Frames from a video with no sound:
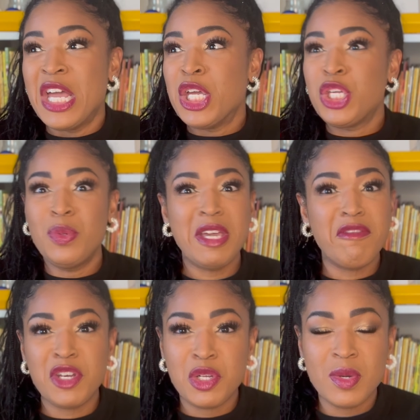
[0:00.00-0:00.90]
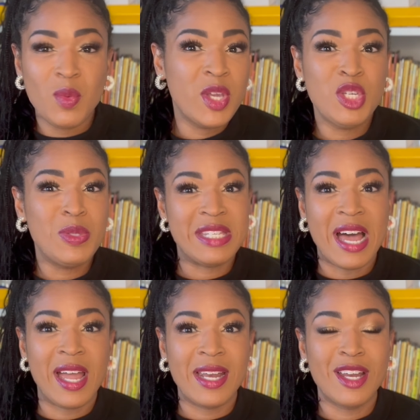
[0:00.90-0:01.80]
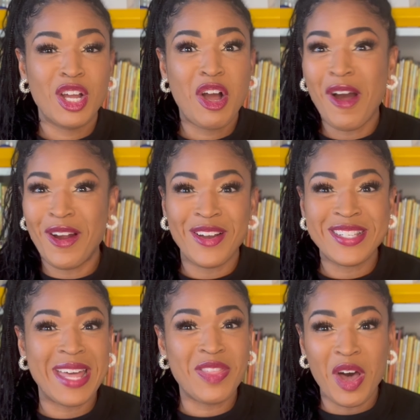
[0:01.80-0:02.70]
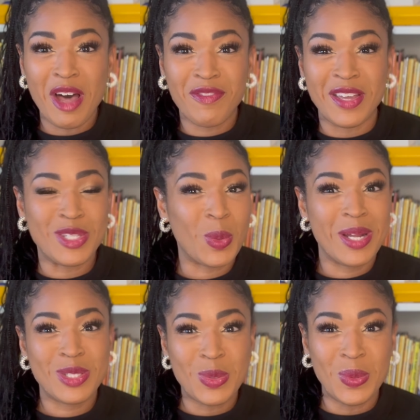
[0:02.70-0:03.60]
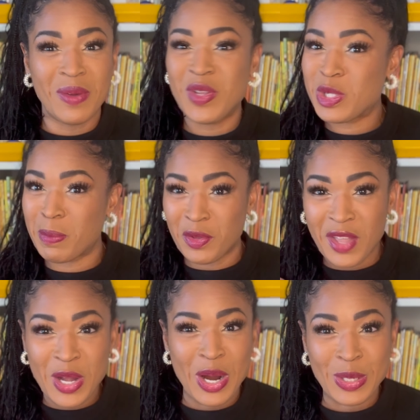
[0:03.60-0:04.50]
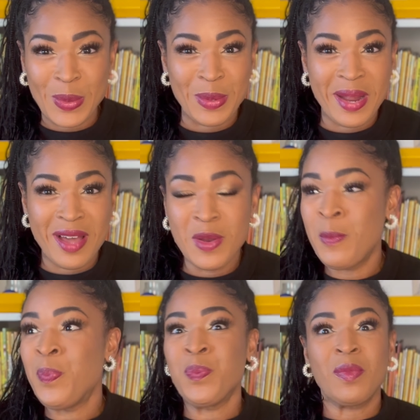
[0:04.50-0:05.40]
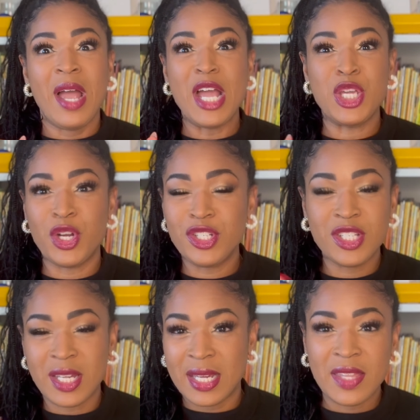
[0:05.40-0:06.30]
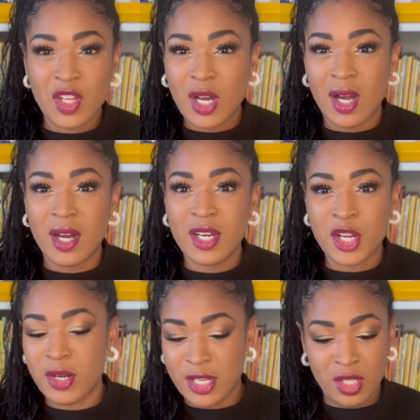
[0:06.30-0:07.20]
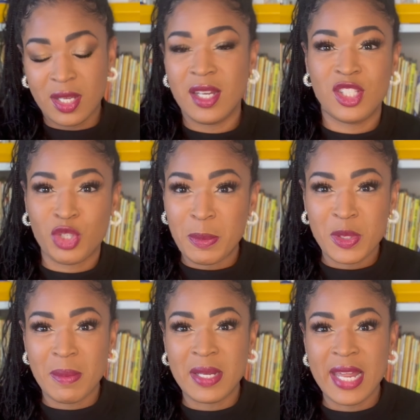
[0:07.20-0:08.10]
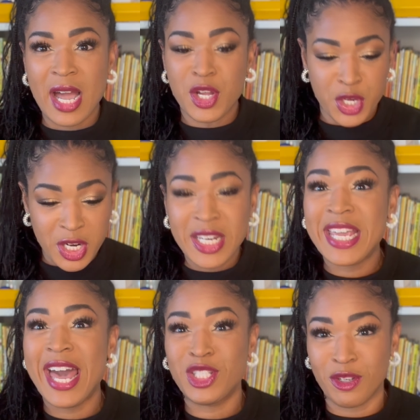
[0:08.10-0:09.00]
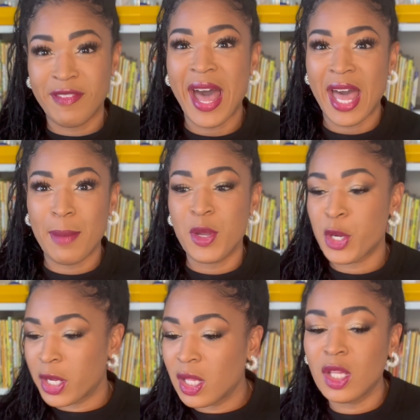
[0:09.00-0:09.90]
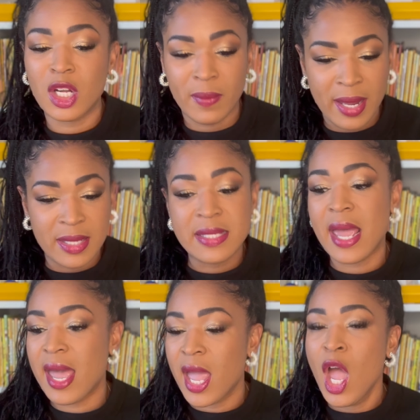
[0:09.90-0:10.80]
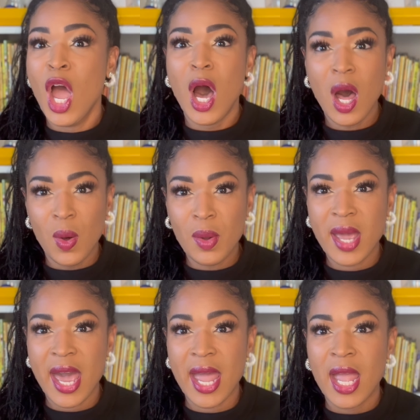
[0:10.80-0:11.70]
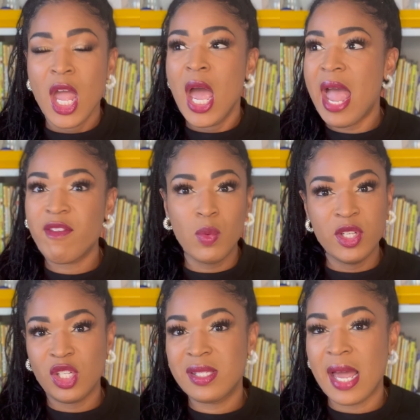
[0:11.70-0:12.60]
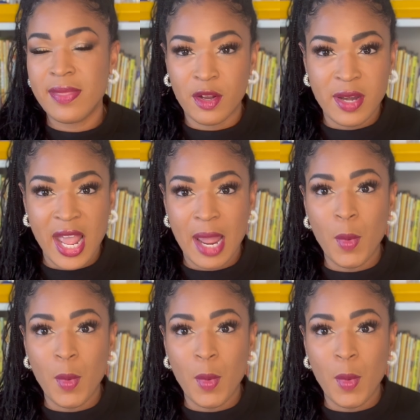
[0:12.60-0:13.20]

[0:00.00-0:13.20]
You even do it when you sign cards at the office or at school. If there's a birthday card going around, you're just going to get the card and you're not just going to scribble something down. You're going to catch a vibe and you're going to look around and say, oh, okay, everyone just signed their name.